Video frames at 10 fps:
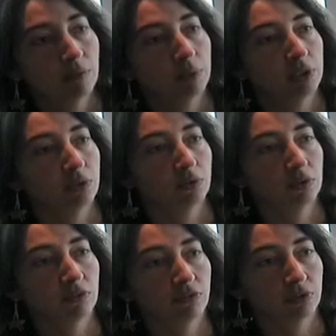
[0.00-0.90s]
We know
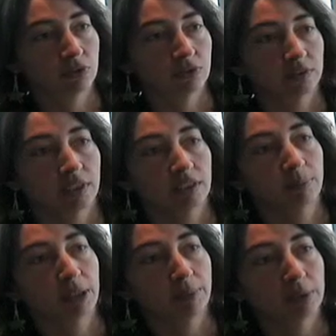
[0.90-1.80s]
the photosynthetic
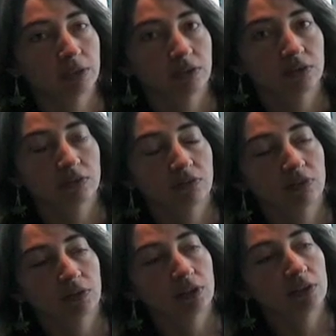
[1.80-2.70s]
populations are
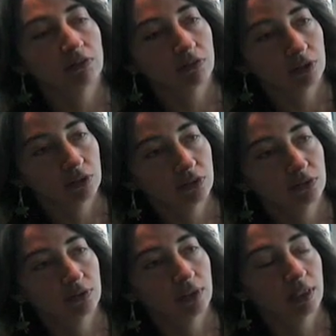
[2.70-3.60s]
very
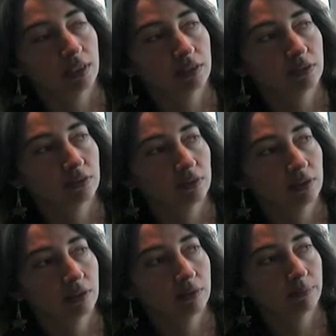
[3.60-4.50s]
diverse and
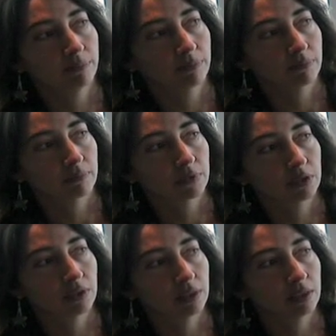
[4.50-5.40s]
um,
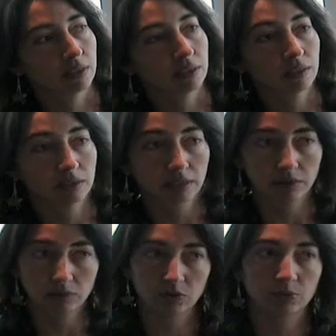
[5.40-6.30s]
that they
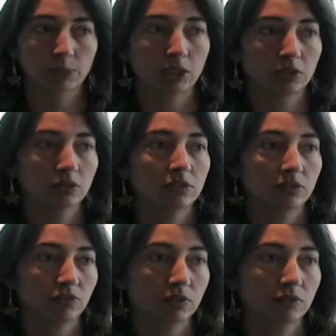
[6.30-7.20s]
again respond to
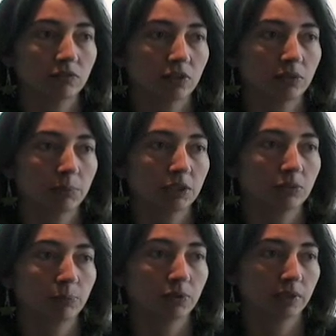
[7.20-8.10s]
different
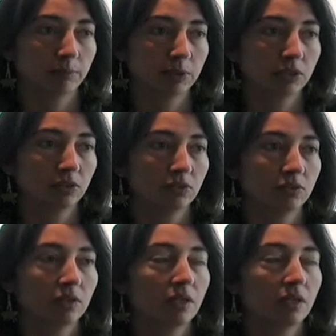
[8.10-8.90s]
environmental parameters.